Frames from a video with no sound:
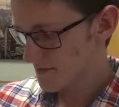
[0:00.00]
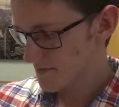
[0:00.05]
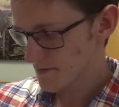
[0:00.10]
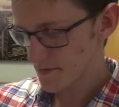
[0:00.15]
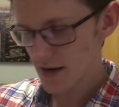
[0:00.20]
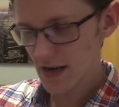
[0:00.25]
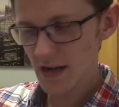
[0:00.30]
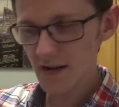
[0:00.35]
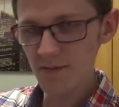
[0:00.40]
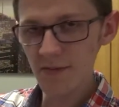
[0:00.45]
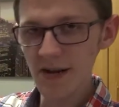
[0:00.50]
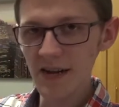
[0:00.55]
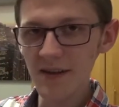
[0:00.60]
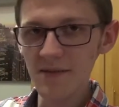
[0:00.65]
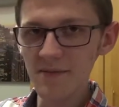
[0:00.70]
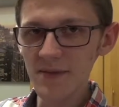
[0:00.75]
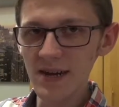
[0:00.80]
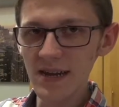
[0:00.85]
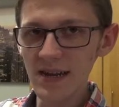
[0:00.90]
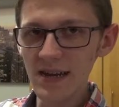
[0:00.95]
Well,
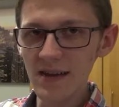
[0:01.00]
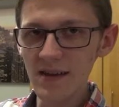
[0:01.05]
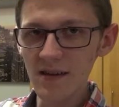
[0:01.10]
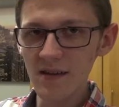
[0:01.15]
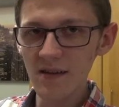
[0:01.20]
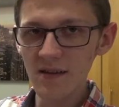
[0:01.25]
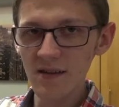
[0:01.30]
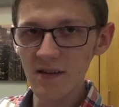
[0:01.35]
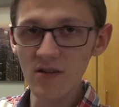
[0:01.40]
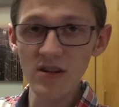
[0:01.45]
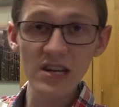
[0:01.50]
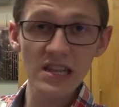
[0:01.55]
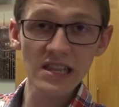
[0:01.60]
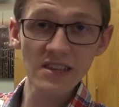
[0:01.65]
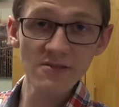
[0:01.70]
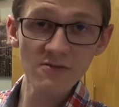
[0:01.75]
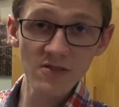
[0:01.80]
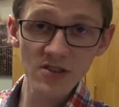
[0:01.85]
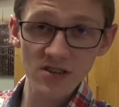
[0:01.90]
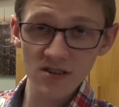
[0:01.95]
my
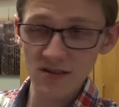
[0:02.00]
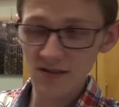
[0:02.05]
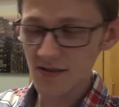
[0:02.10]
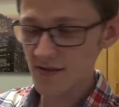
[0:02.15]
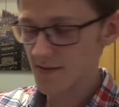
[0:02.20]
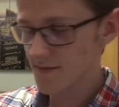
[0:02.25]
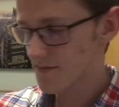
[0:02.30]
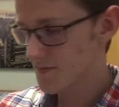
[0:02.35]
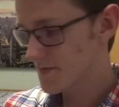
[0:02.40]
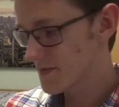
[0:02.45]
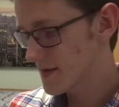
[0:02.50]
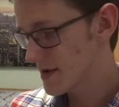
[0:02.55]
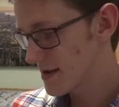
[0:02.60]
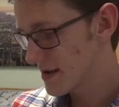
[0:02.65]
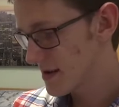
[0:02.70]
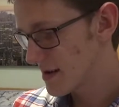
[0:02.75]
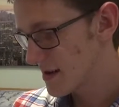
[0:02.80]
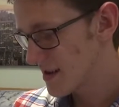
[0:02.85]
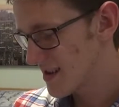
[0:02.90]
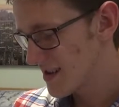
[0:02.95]
conclusion
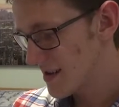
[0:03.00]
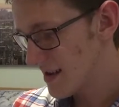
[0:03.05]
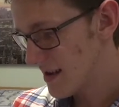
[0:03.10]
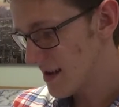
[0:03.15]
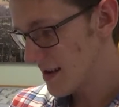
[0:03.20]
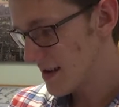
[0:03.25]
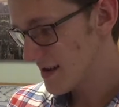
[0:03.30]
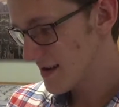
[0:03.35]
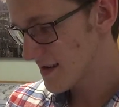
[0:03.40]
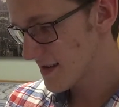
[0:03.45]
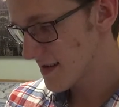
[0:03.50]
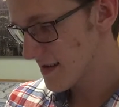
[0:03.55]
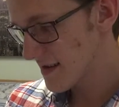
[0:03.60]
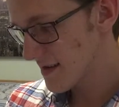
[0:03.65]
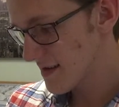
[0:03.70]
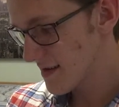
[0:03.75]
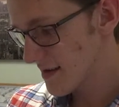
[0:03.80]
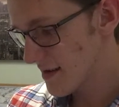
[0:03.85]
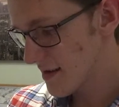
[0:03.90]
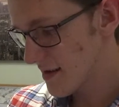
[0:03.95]
is
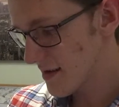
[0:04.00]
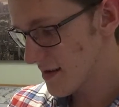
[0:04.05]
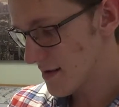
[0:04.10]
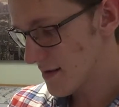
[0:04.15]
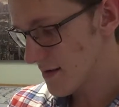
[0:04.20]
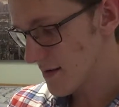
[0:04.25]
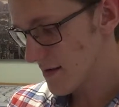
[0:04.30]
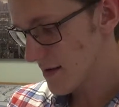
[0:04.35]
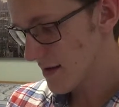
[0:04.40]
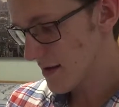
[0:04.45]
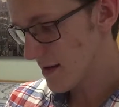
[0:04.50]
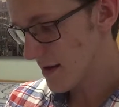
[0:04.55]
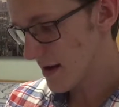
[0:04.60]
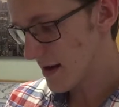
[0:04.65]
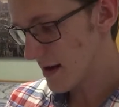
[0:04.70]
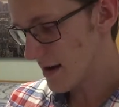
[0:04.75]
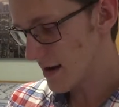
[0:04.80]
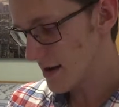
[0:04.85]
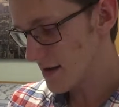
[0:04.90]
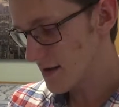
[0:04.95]

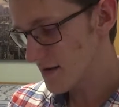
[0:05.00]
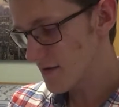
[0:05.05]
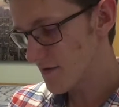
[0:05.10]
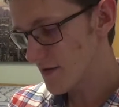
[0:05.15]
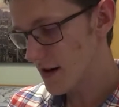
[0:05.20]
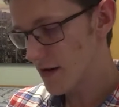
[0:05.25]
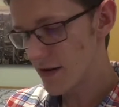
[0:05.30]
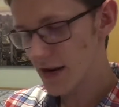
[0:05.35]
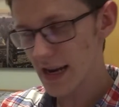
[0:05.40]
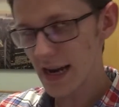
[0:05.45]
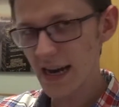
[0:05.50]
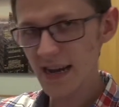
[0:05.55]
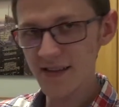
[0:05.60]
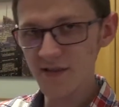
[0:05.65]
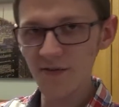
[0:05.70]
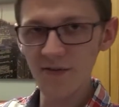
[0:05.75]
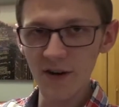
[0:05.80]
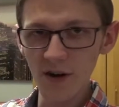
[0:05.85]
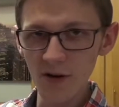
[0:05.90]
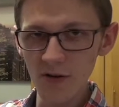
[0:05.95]
it's a very
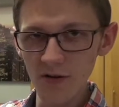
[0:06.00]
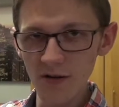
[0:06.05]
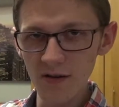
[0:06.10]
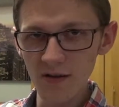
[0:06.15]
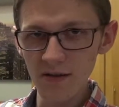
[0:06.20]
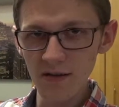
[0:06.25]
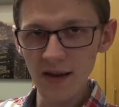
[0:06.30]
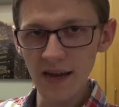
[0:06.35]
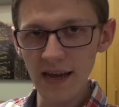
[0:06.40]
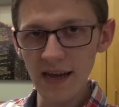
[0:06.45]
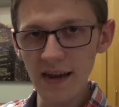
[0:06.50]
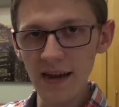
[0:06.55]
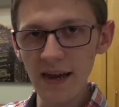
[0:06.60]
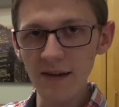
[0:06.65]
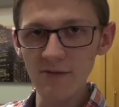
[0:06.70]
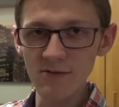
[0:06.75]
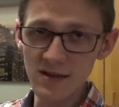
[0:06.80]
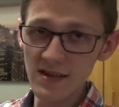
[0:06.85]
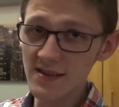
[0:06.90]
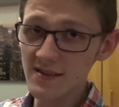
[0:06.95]
nice phone, and I
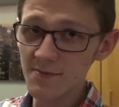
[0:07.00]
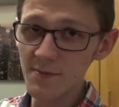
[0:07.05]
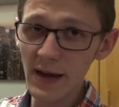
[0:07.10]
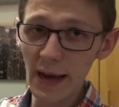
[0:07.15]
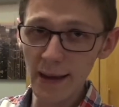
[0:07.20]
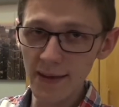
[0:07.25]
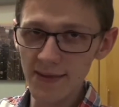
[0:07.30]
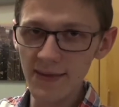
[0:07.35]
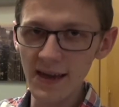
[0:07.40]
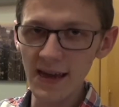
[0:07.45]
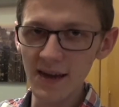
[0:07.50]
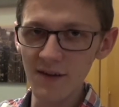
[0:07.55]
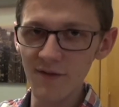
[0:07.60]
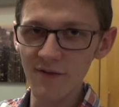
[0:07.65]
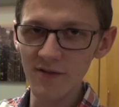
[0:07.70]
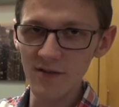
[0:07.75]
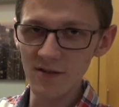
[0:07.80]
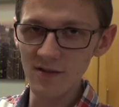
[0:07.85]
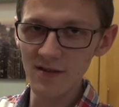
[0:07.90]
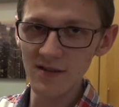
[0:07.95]
would expect that
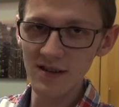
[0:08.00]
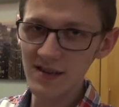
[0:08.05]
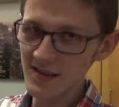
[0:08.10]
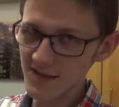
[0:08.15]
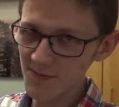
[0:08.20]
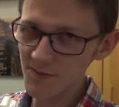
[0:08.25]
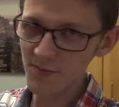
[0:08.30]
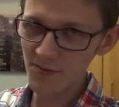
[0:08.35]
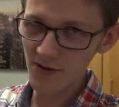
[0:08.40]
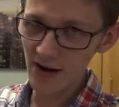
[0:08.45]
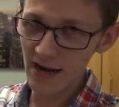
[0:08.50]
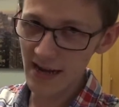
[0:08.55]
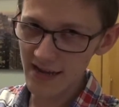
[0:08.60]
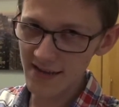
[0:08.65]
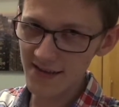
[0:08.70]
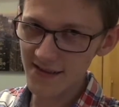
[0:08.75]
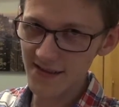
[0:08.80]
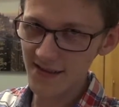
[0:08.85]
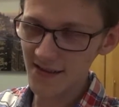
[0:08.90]
for this price.